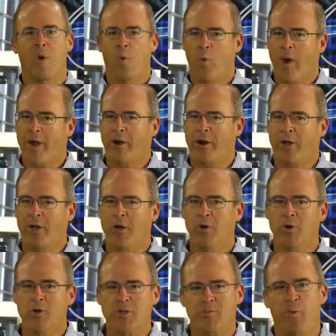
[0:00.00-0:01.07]
Win or
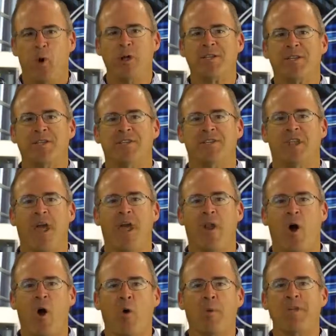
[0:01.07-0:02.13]
lose, Boise State
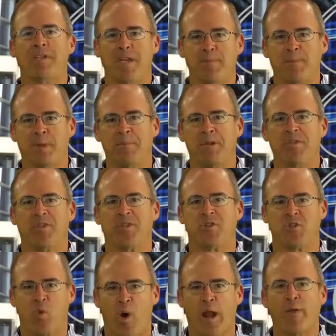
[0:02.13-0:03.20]
always implements a
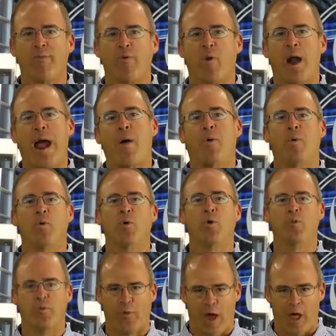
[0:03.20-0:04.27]
24-hour rule
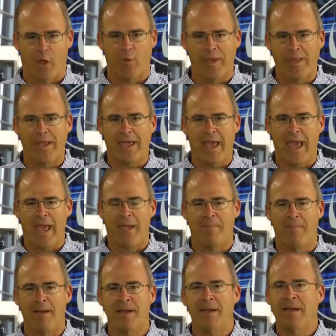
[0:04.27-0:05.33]
following the
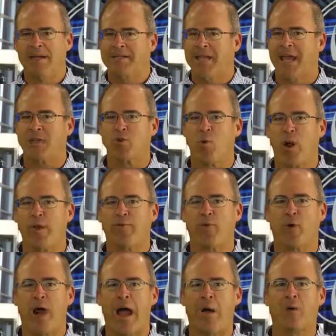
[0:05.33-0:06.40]
game. Take
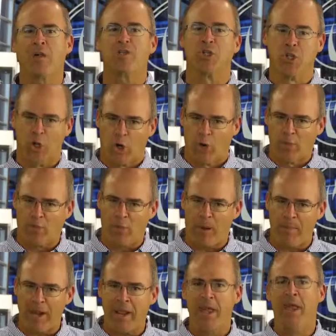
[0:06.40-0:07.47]
24 hours, learn
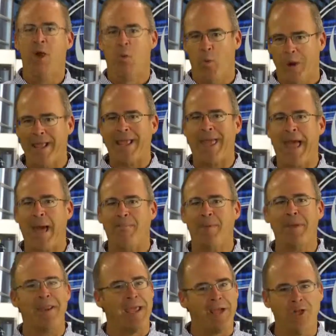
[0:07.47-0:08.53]
from it, recap
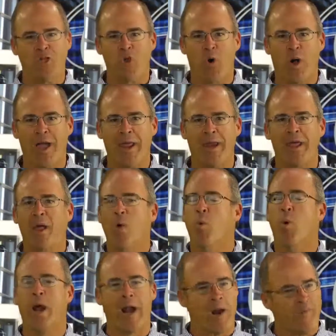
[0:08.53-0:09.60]
it, enjoy it,
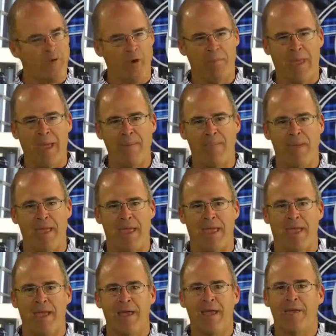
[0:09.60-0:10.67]
whatever it may
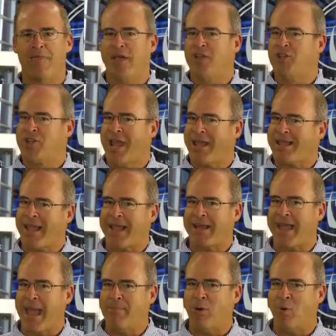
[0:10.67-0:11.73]
be. Then check that
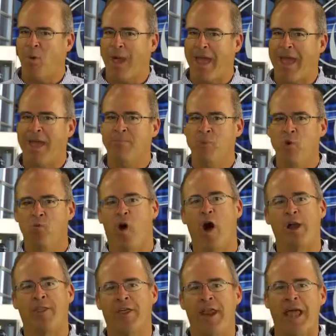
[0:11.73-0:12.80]
game away and move
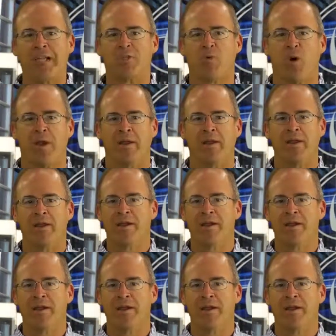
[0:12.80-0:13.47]
on to the next one.